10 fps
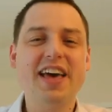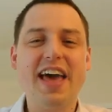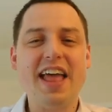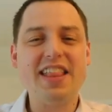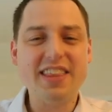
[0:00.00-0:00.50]

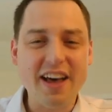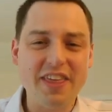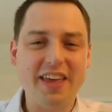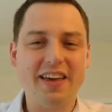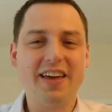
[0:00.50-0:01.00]
and
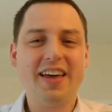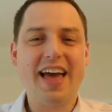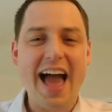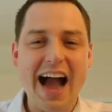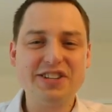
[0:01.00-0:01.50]
nothing
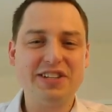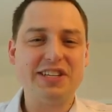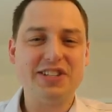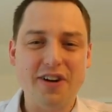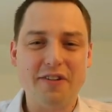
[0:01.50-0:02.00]
actually
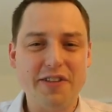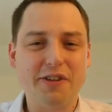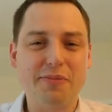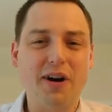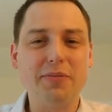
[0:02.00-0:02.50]
solved this
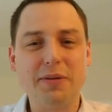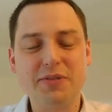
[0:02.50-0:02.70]
problem.